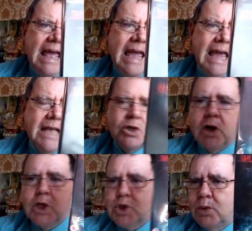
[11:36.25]
It's
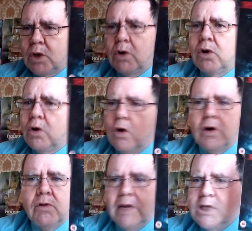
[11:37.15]
got
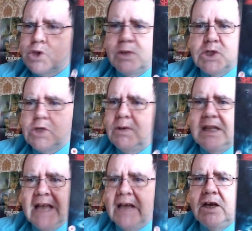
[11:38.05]
a great twist to it
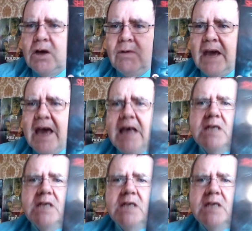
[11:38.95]
and that, you know, yeah.